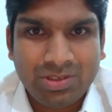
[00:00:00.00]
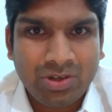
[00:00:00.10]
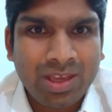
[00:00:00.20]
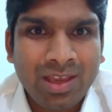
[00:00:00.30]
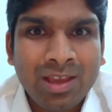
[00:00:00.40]

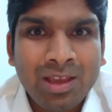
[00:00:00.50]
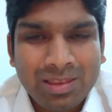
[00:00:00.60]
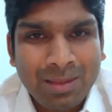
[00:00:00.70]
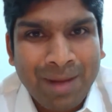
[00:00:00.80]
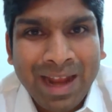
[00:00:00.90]
Okay,
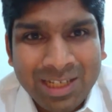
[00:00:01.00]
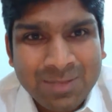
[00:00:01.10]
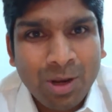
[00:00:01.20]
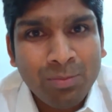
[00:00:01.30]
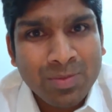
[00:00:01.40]
some of
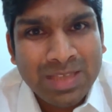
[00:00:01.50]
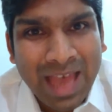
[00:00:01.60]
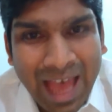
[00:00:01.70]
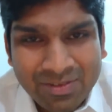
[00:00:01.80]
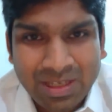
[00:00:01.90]

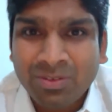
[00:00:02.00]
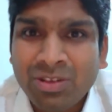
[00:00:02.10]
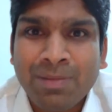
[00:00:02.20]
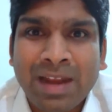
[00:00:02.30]
the